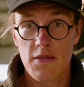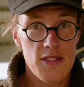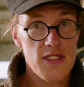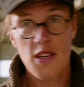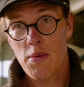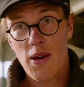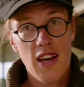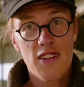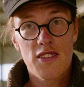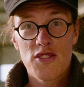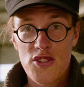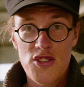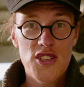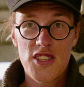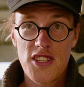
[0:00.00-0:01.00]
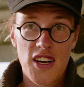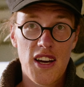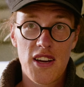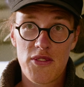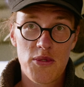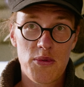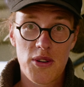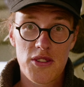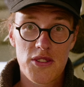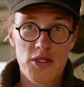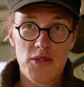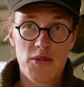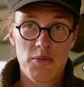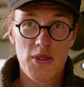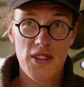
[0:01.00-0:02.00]
skip ahead to the GTI if you want
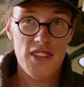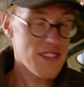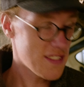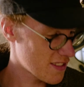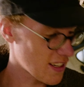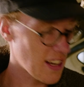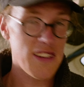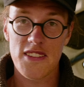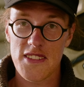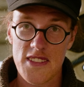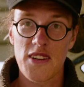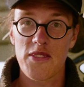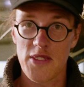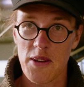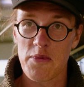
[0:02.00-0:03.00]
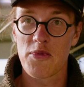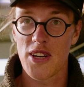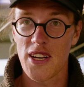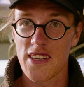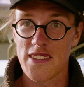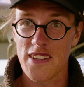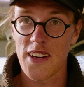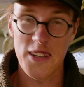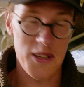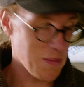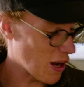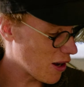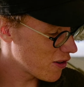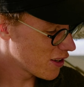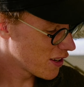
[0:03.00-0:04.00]
to. But this is kind of the stuff that I'm really excited
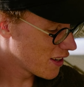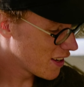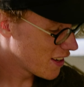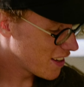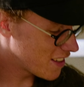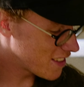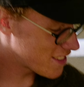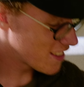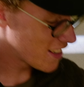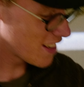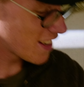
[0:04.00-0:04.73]
about. Is